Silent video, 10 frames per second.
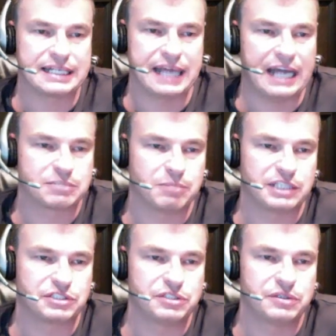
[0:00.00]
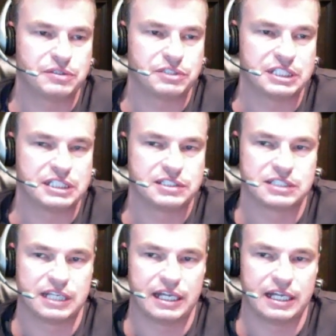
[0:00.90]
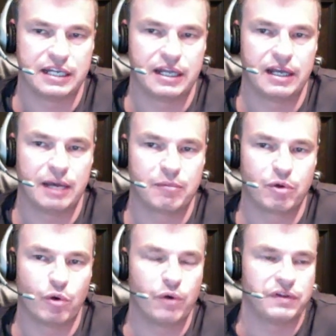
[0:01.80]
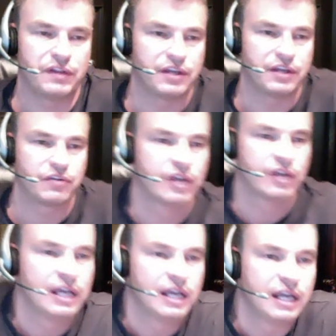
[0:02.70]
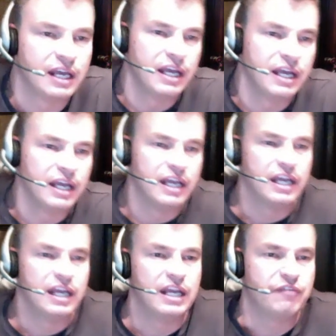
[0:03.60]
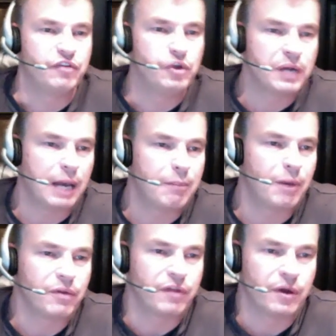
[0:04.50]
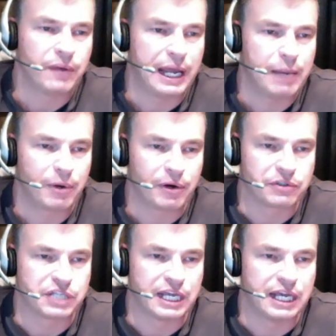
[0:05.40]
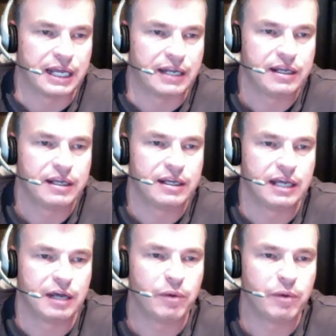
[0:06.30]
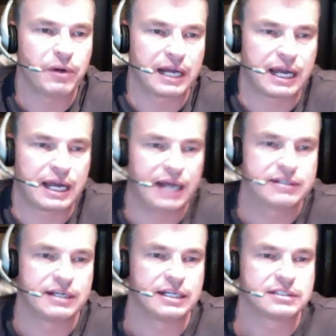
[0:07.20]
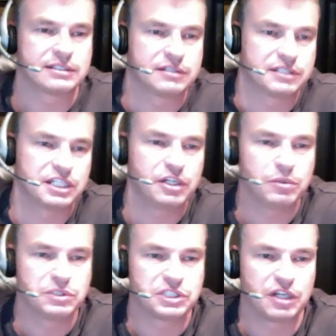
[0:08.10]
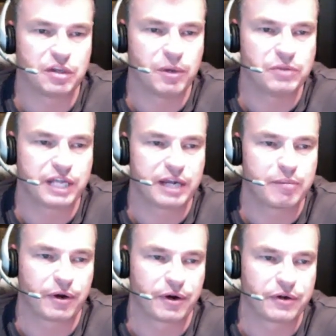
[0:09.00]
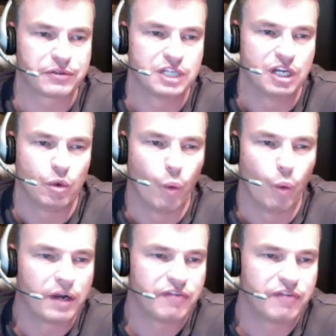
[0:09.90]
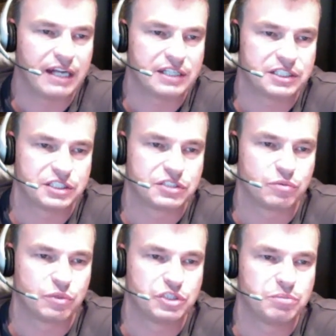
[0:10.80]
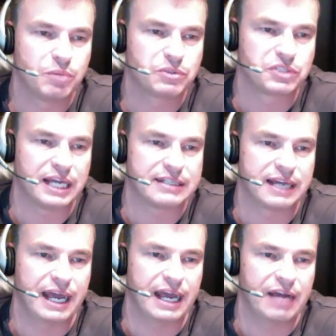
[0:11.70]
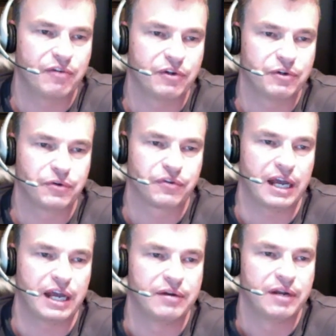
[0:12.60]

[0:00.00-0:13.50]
ask my students is, and I'm quoting this, if you and I both owned a hamburger stand and we were in a contest to see who would sell the most hamburgers, what advantages would you most like to have on your side?